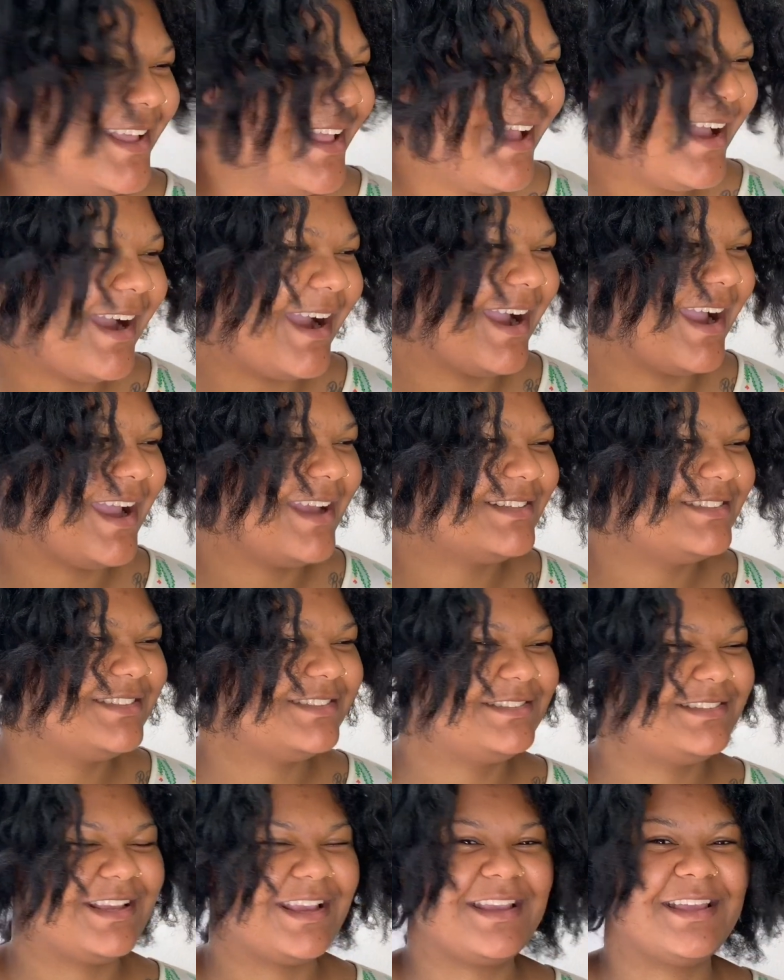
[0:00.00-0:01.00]
I had
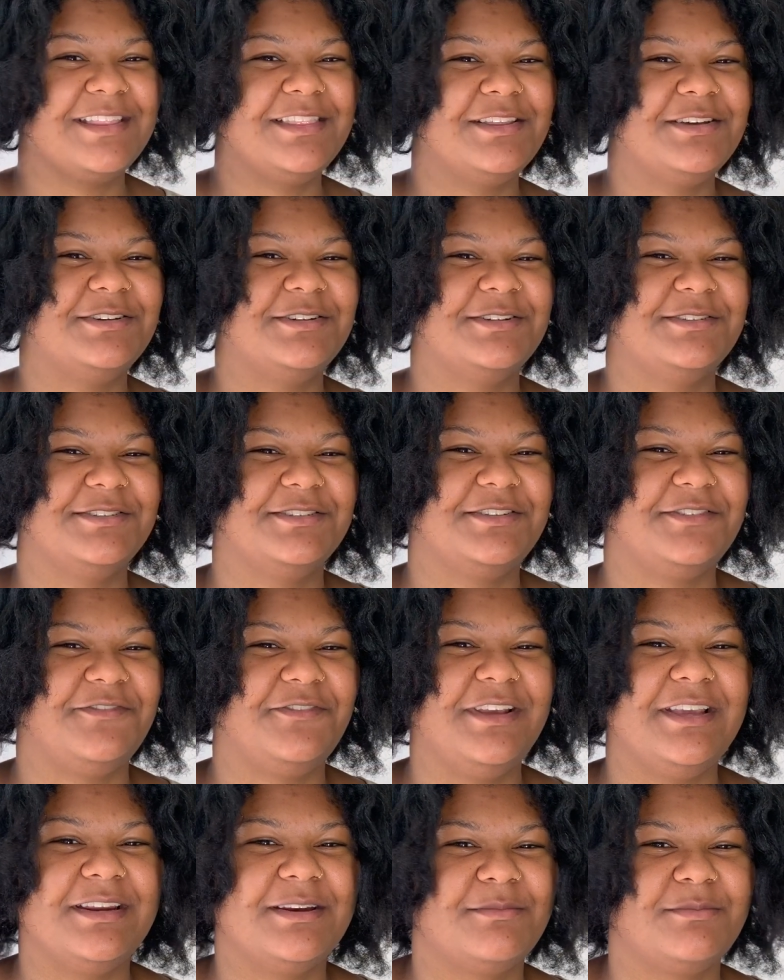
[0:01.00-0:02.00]
just taken those
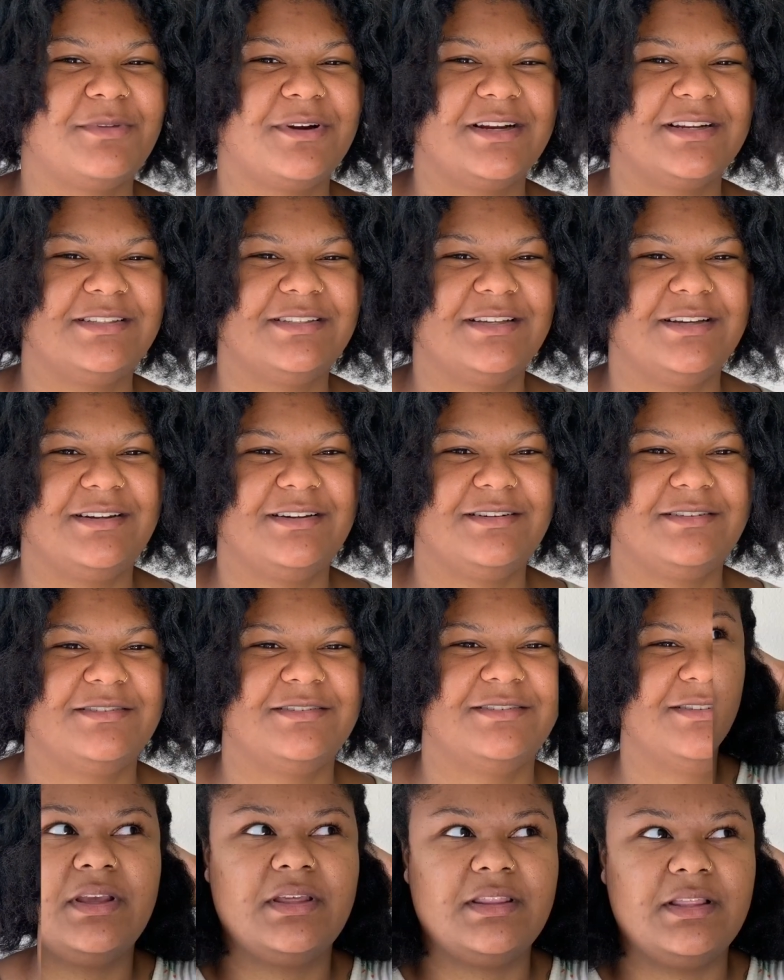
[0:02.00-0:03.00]
feed-in braids out.
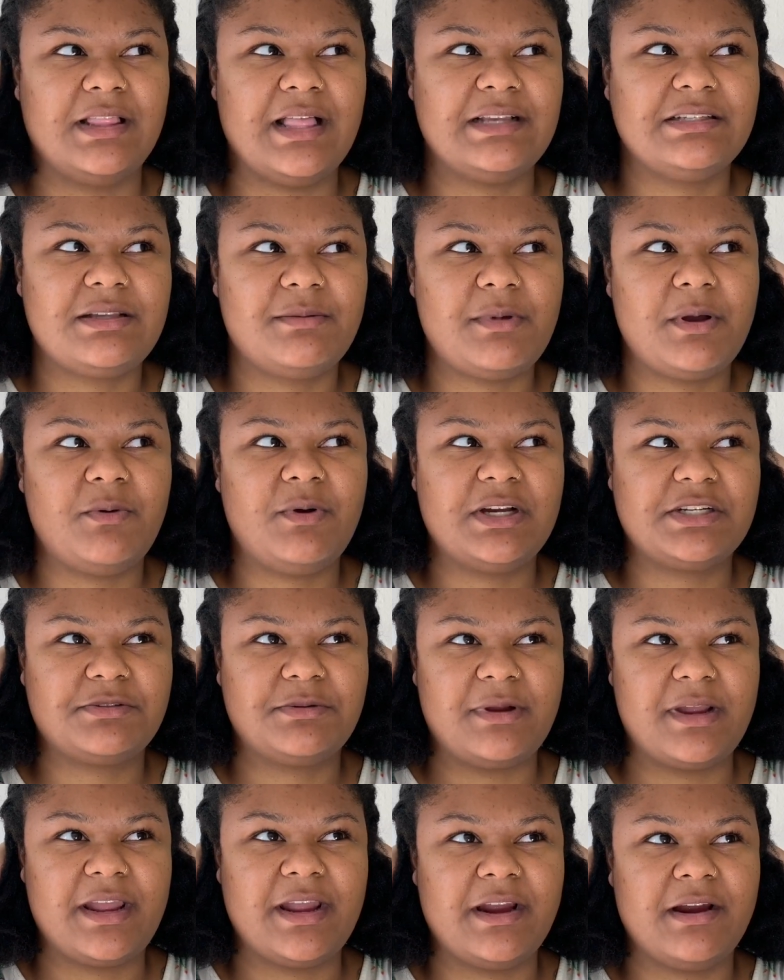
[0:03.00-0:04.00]
The last time I washed my
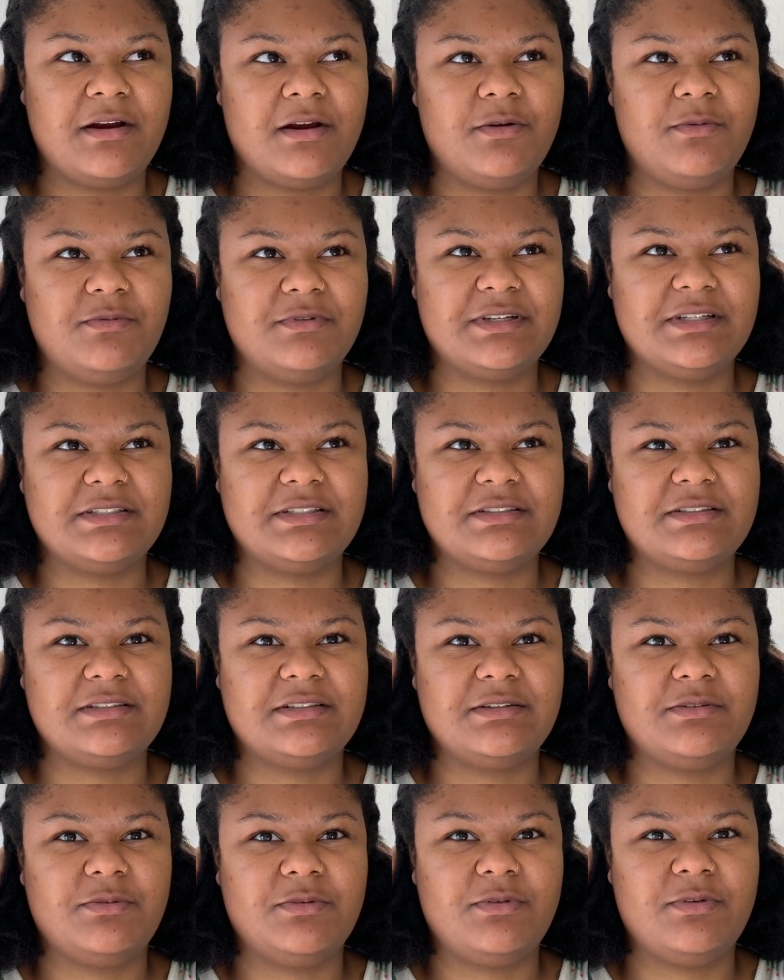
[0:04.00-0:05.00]
hair was
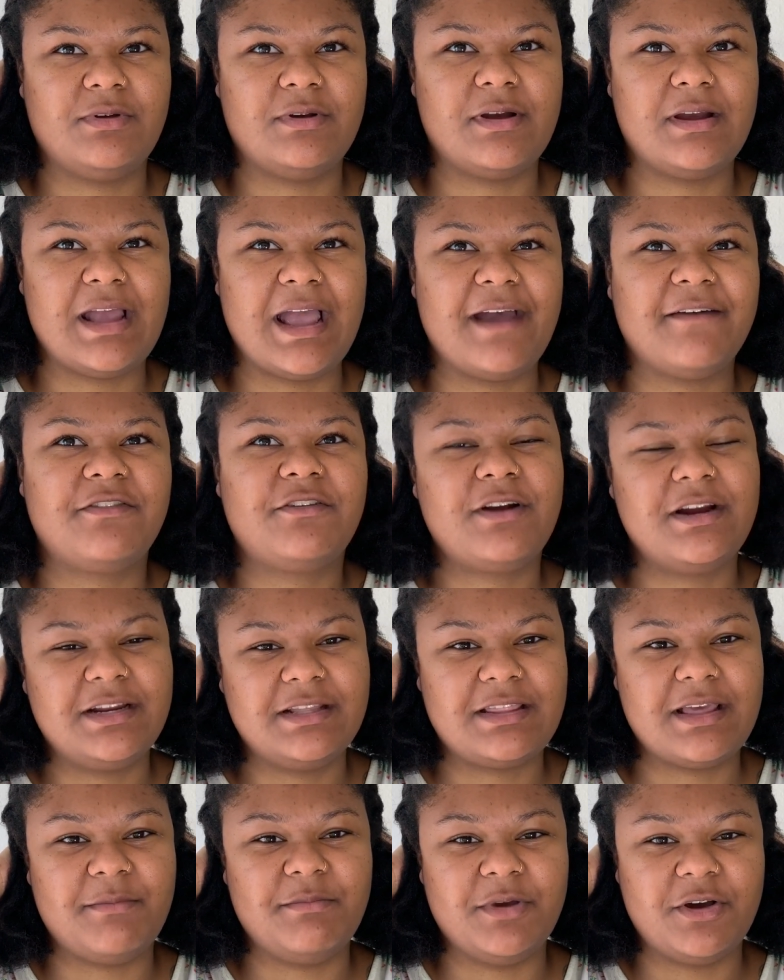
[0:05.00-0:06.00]
after I did
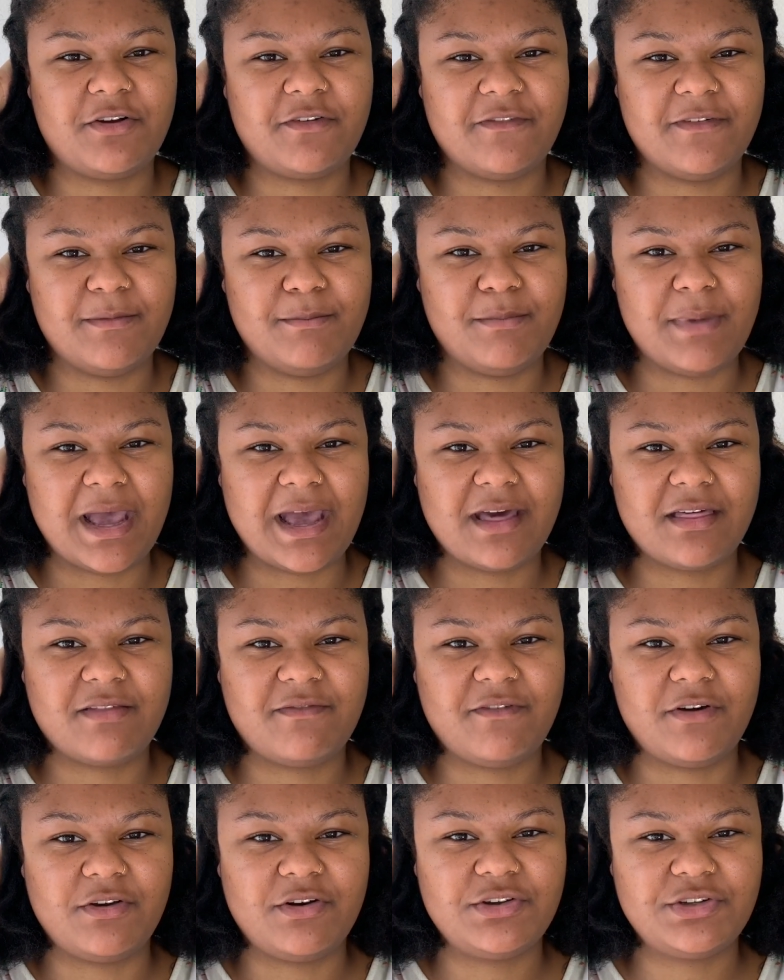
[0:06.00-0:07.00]
that milk bath
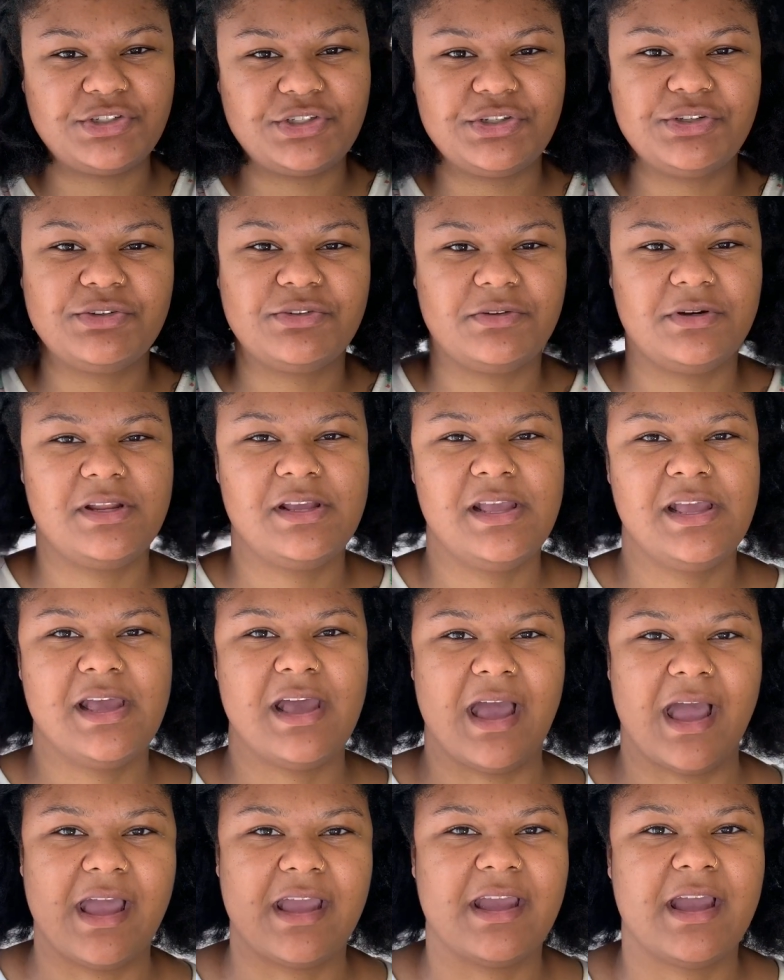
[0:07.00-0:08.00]
photo shoot.
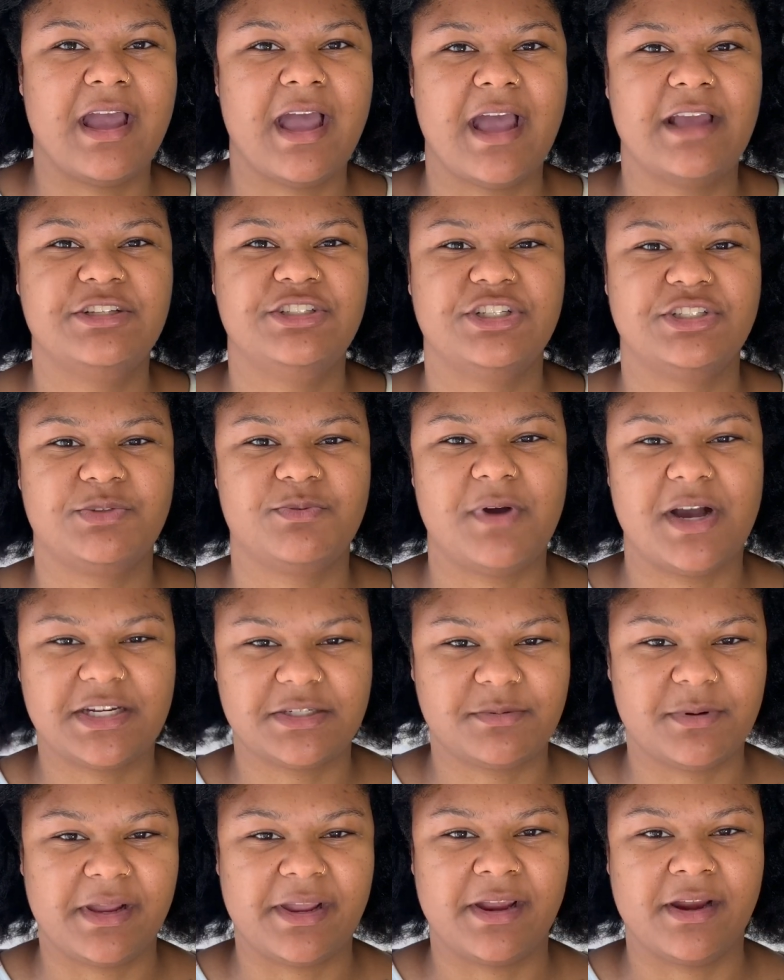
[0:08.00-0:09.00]
I had just washed
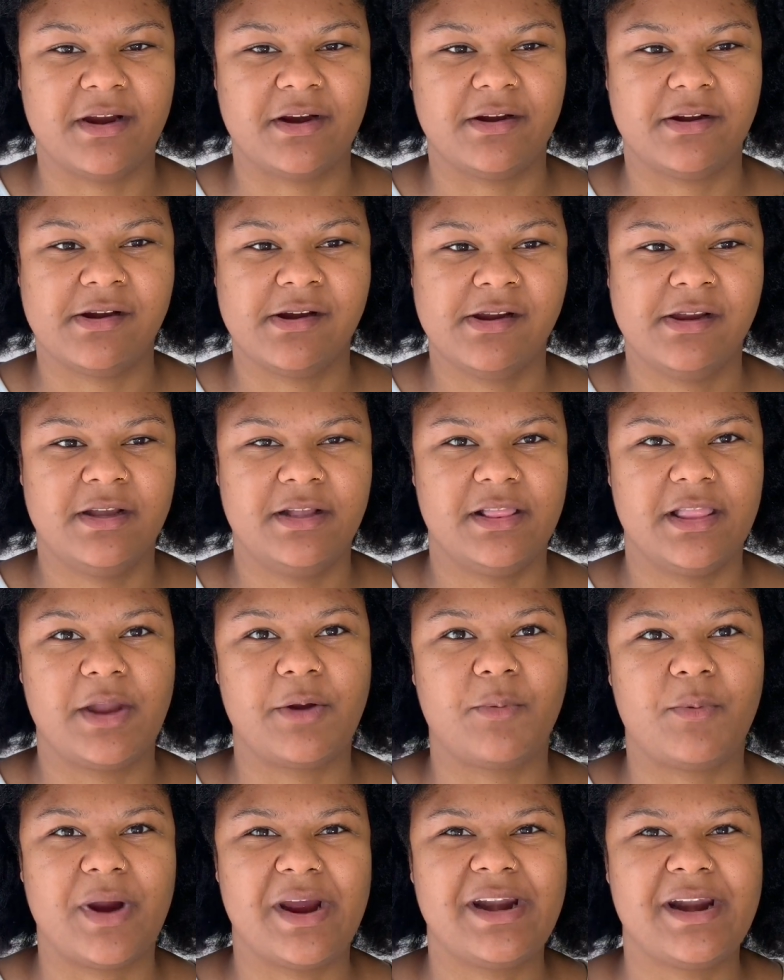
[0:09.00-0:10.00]
my hair like
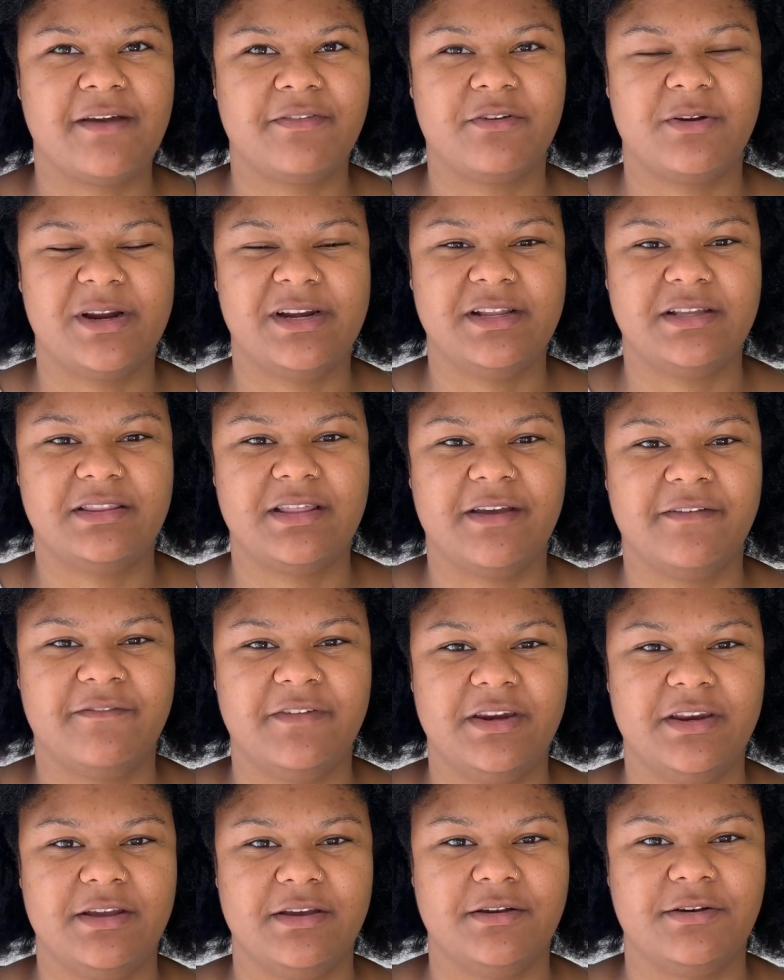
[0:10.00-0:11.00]
right after I did that
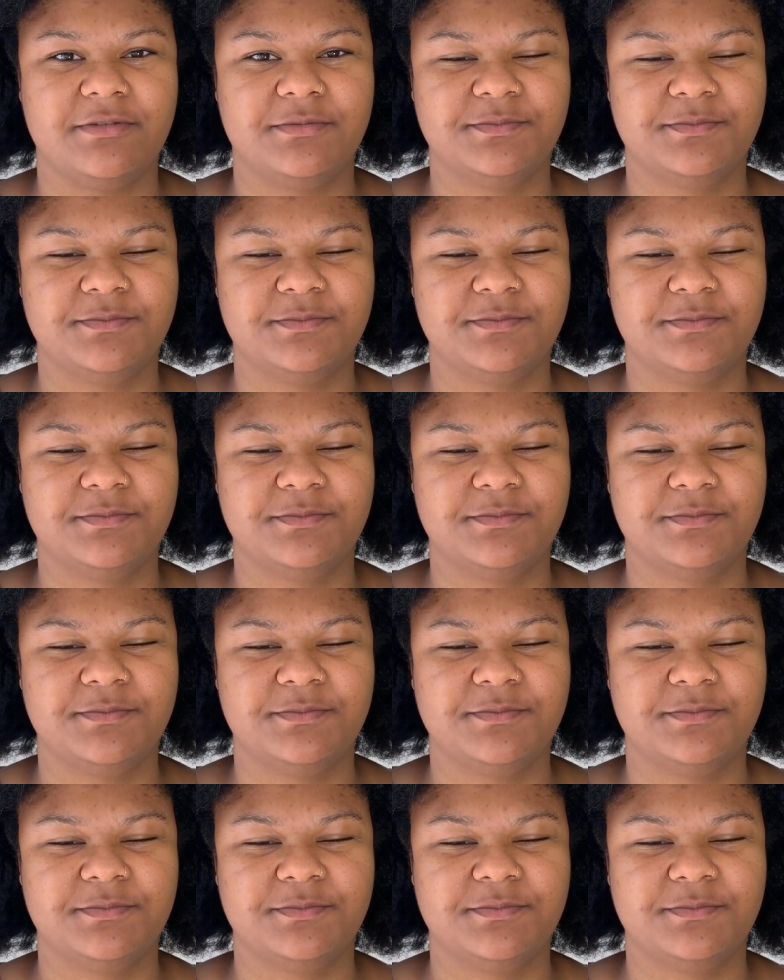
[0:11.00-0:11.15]
video.